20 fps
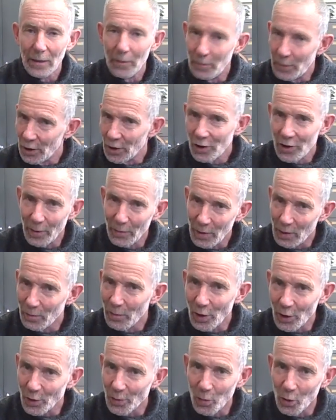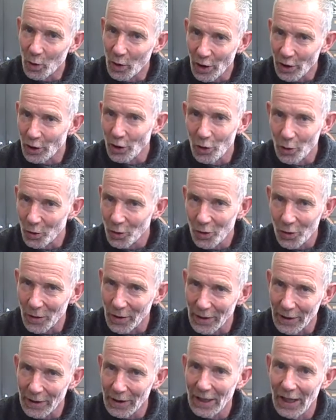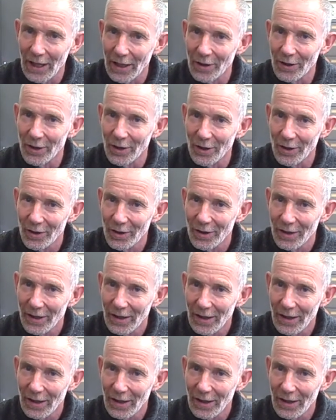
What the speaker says: but there's something much more unusual in Callanish.